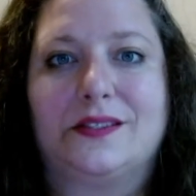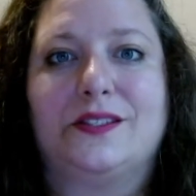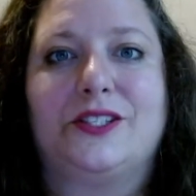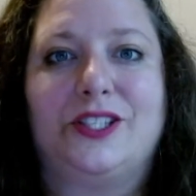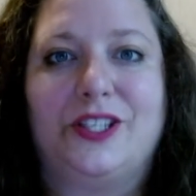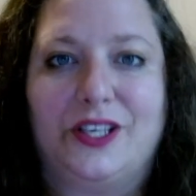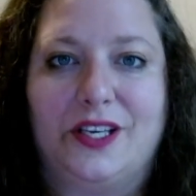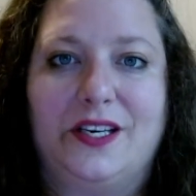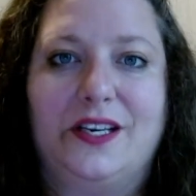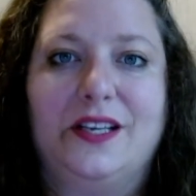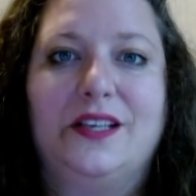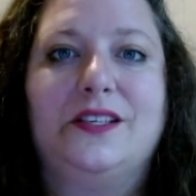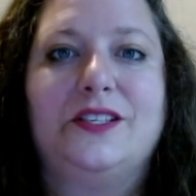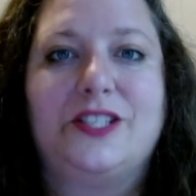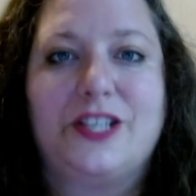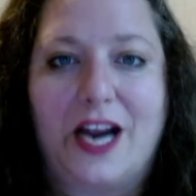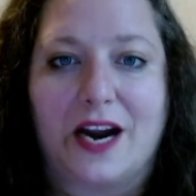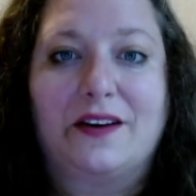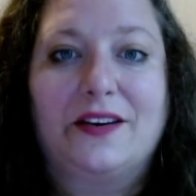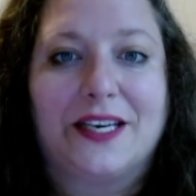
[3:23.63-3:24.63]
should
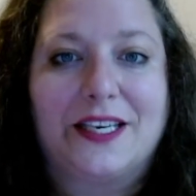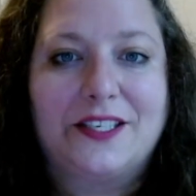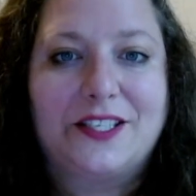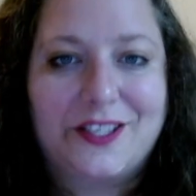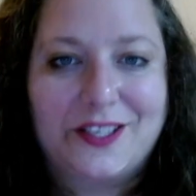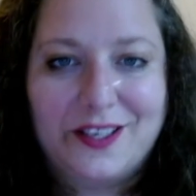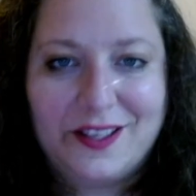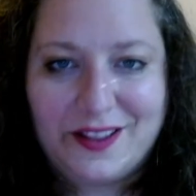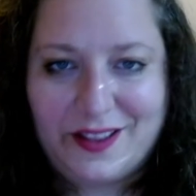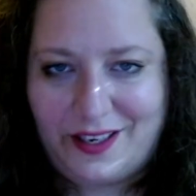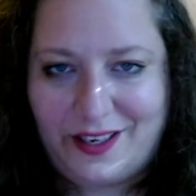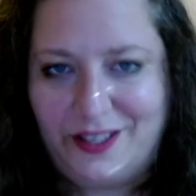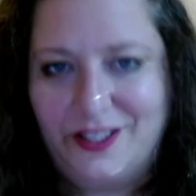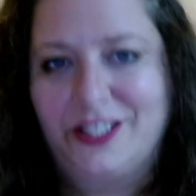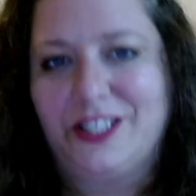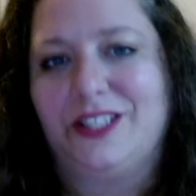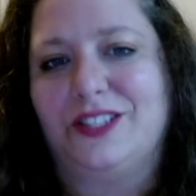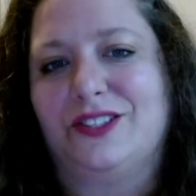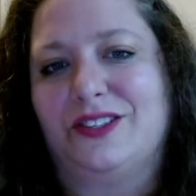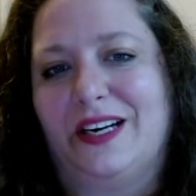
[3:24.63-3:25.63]
cherish their
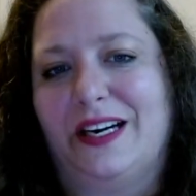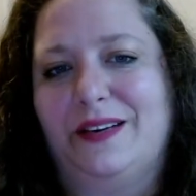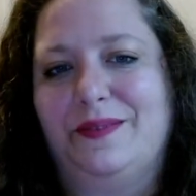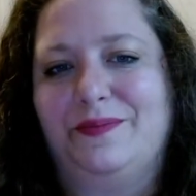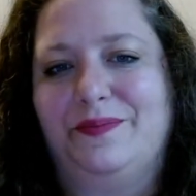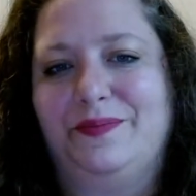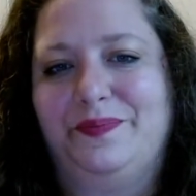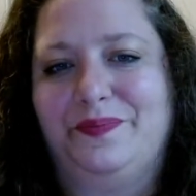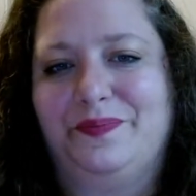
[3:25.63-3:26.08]
children.